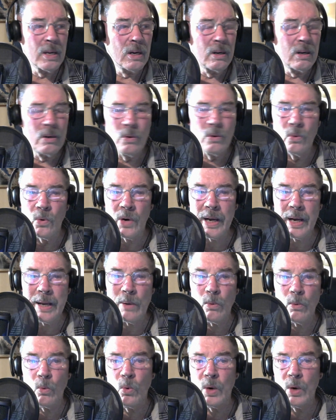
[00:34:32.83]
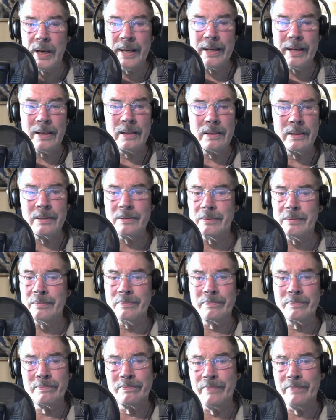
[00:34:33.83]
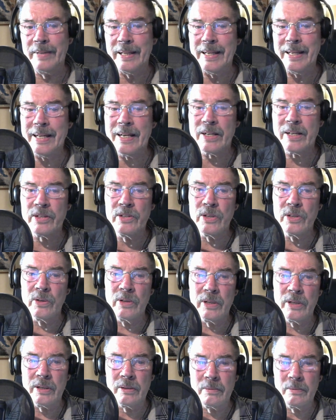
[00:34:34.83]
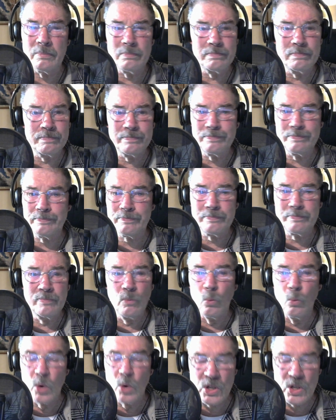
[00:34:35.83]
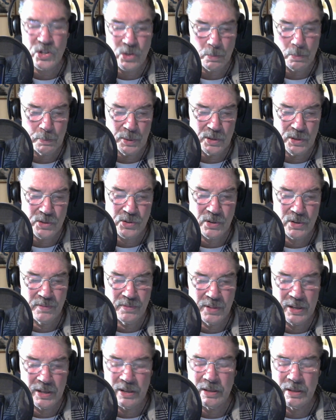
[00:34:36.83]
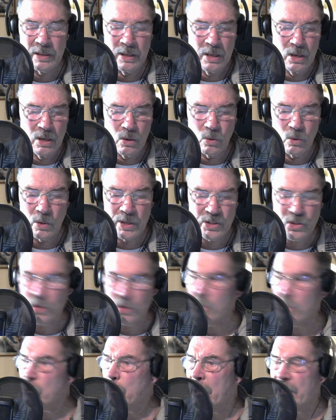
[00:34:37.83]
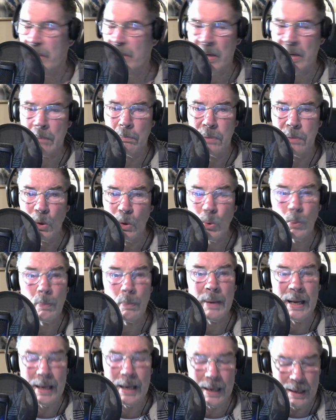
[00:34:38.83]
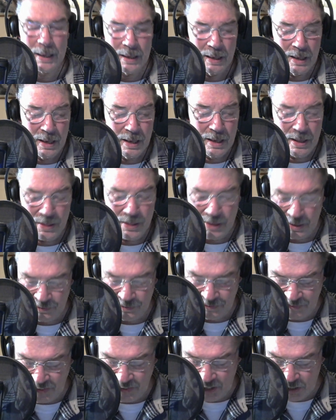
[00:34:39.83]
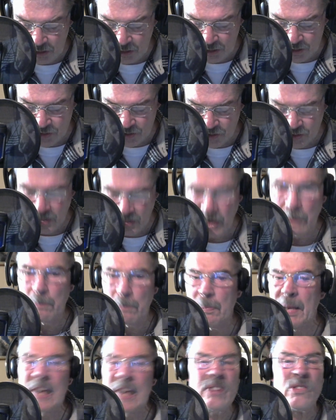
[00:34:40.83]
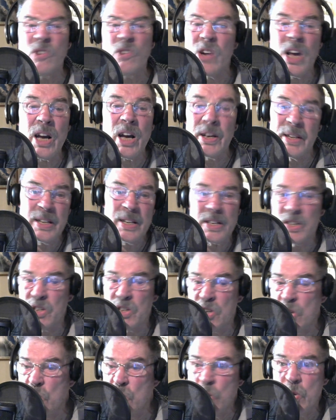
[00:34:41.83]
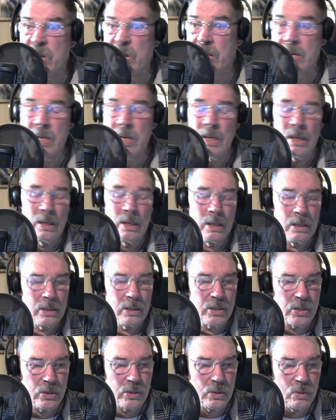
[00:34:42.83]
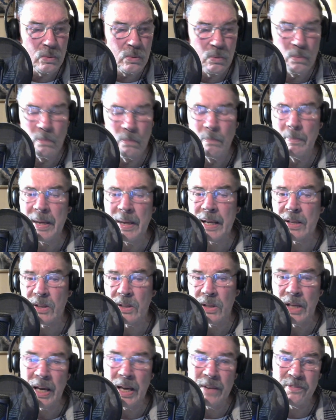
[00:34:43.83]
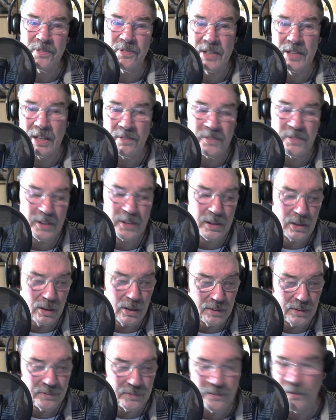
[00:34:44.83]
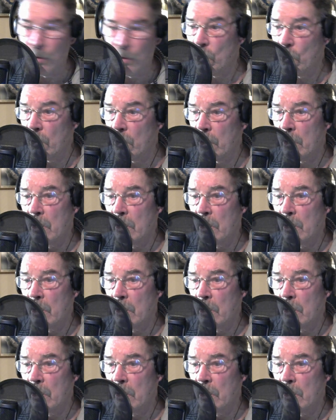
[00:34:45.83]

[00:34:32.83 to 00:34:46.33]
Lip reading: right-wing, ignorant worshippers of the orange sociopathic bloat bag that feel it's their patriotic duty to make life difficult for